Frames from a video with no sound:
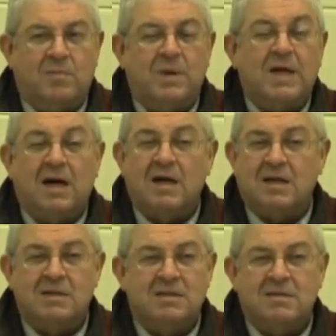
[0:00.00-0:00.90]

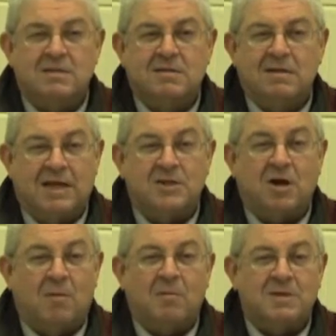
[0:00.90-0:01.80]
because they
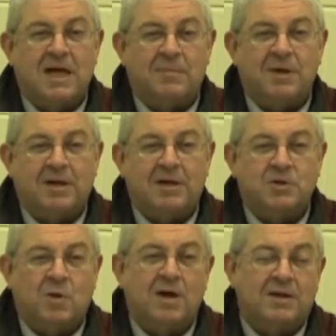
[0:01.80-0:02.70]
saw what was happening in
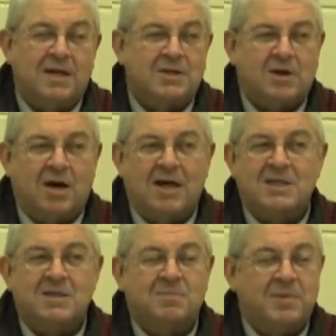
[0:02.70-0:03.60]
Detroit. They saw
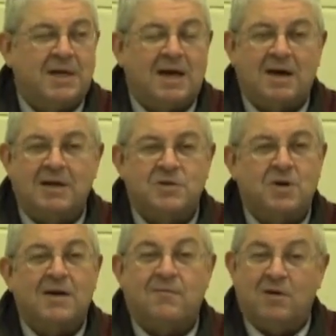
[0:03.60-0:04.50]
us being out on
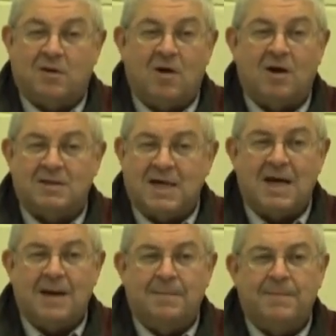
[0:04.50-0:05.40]
strike for a long
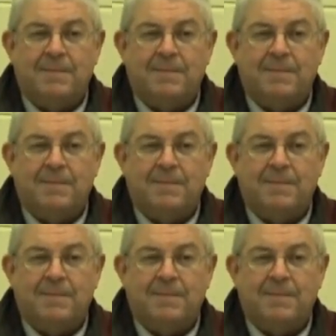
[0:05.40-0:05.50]
time.